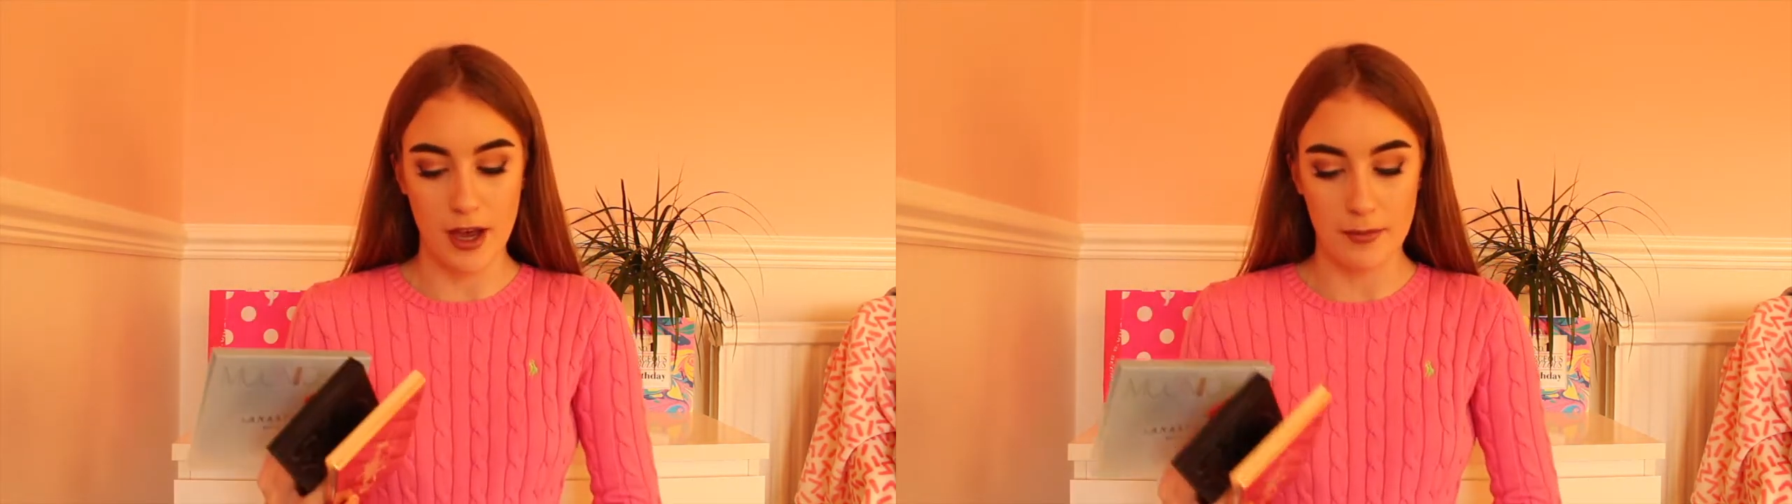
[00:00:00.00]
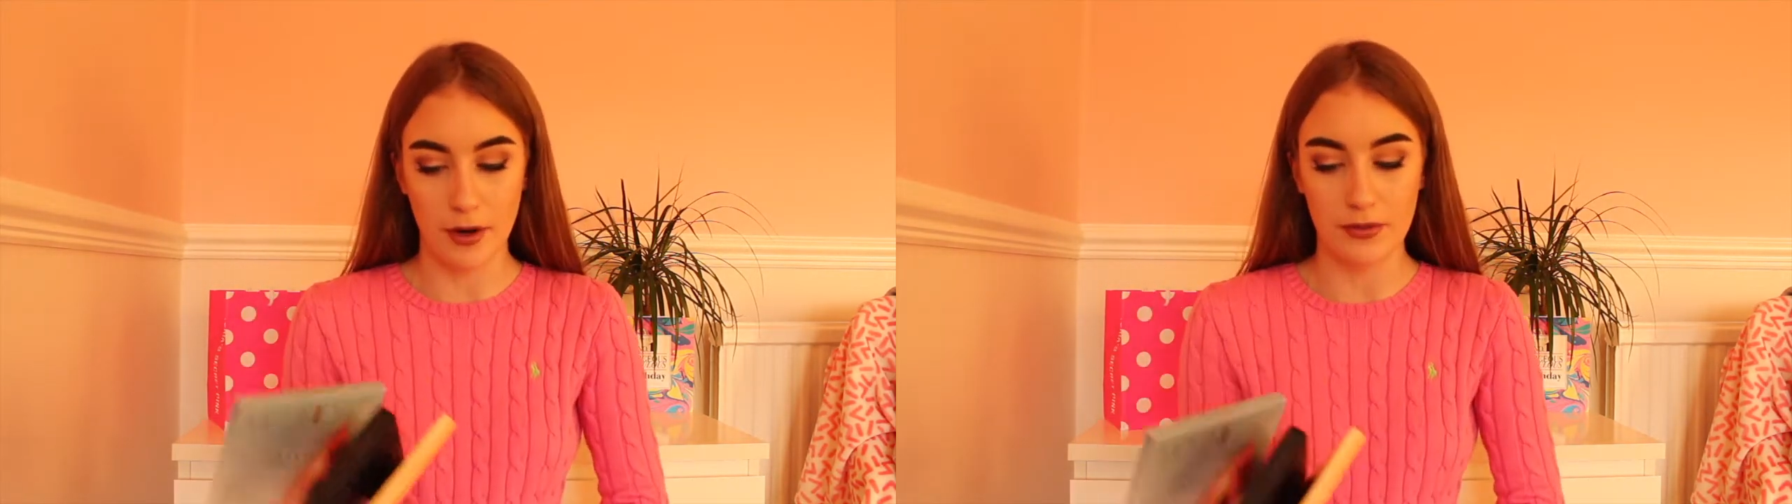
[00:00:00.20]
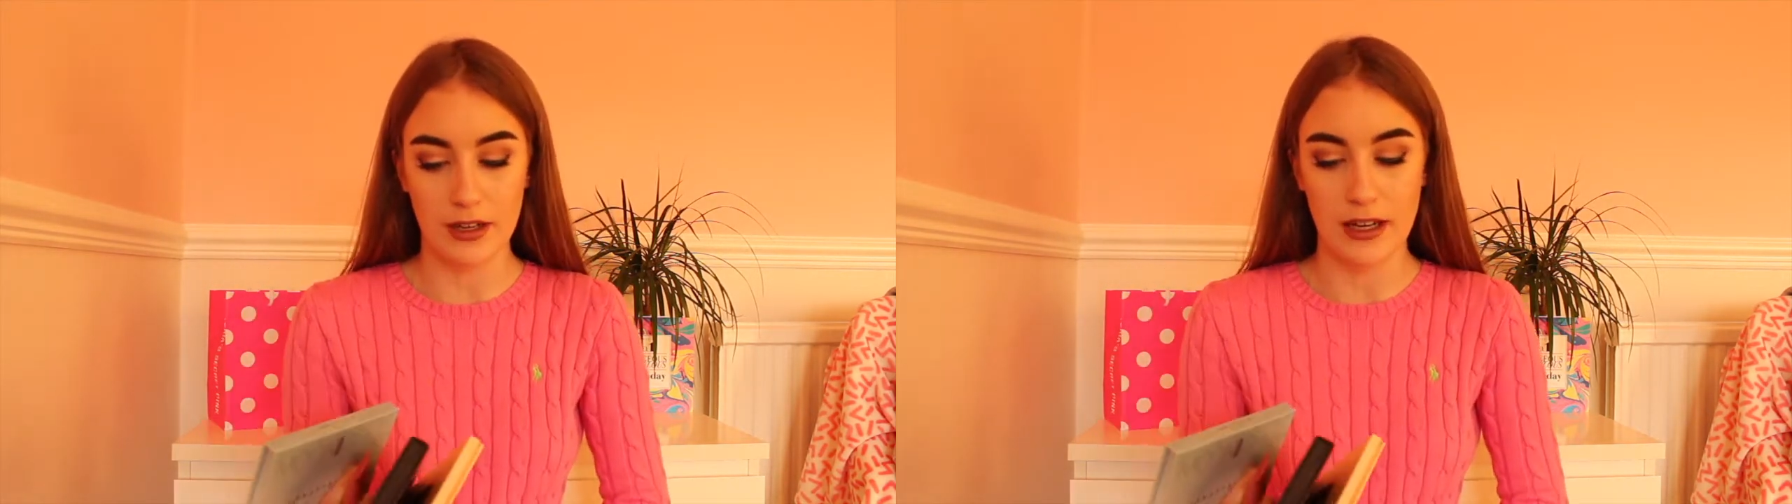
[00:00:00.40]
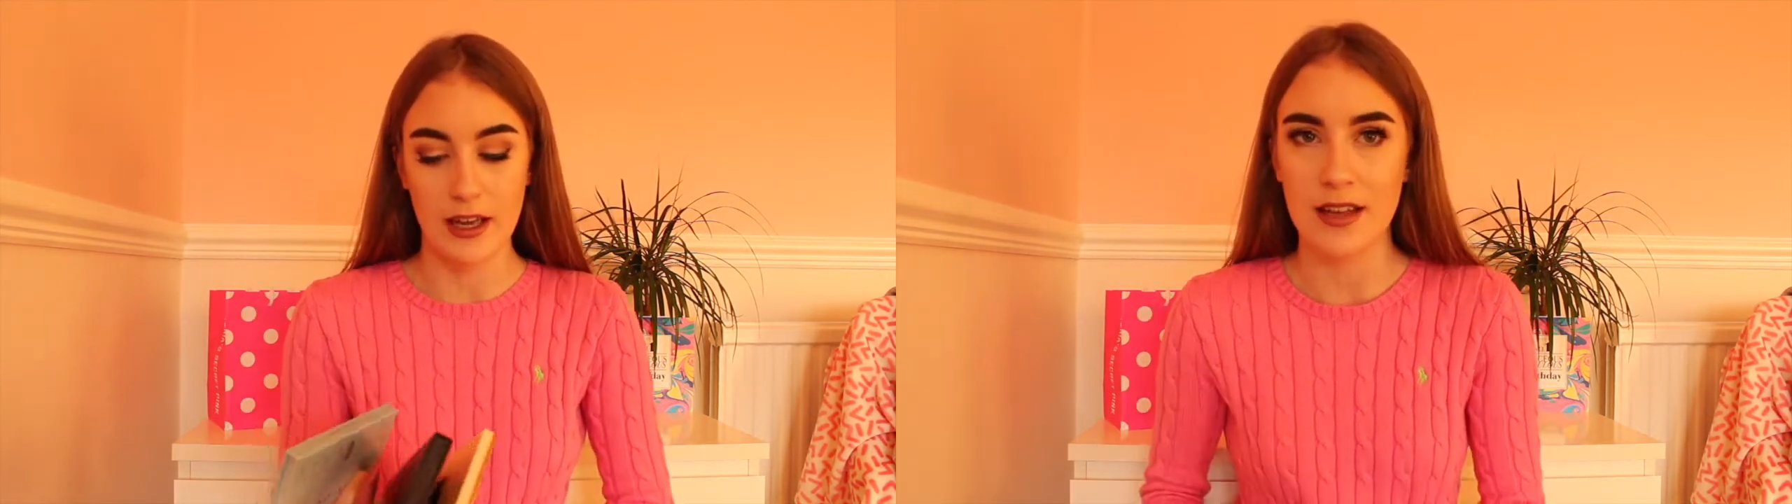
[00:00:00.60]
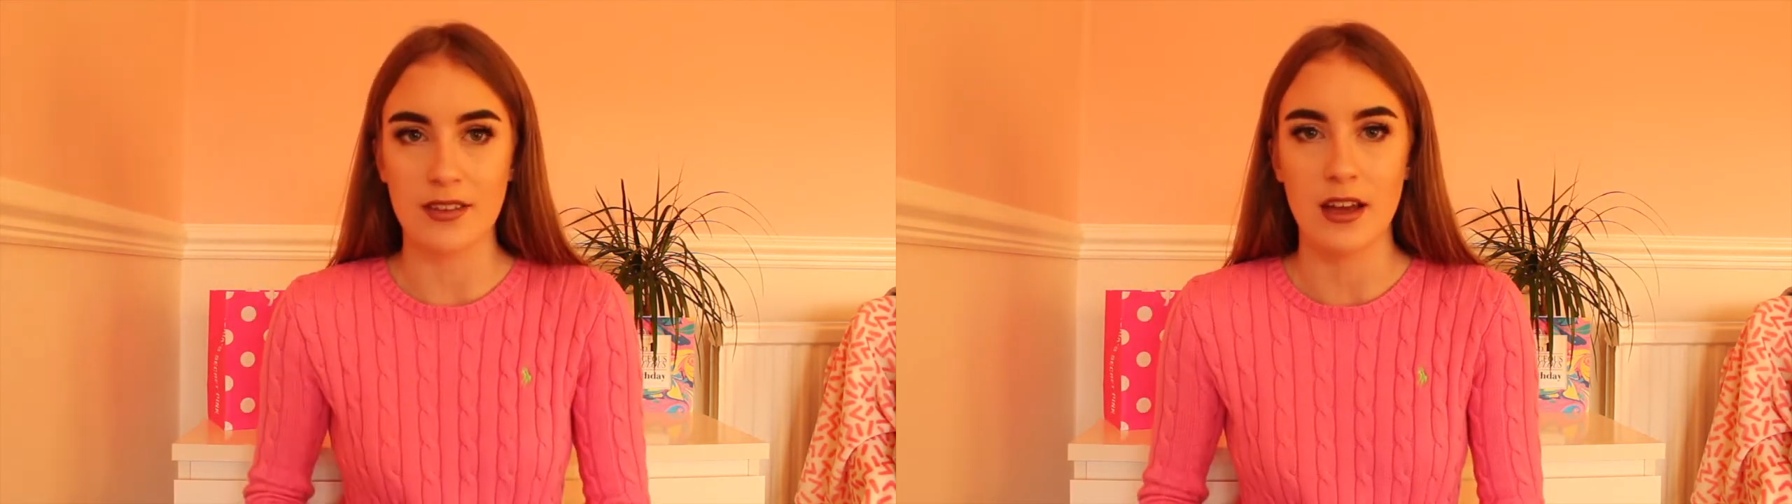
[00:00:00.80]
Obviously
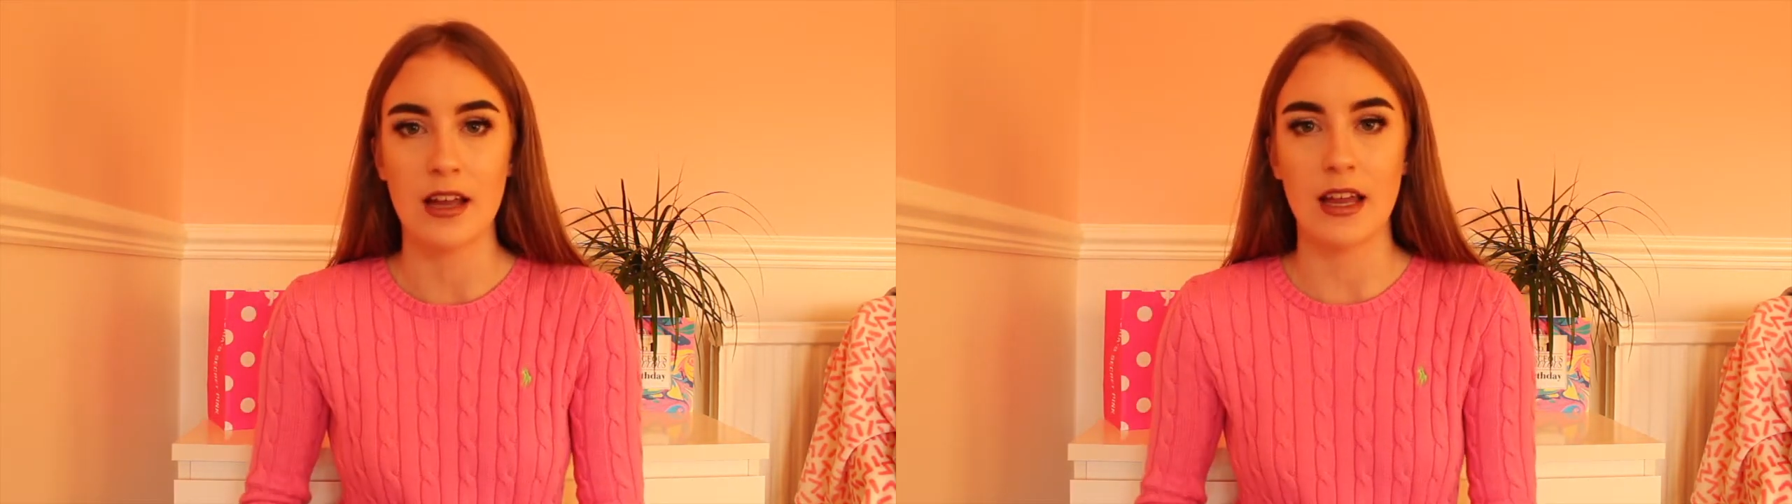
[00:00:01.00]
it is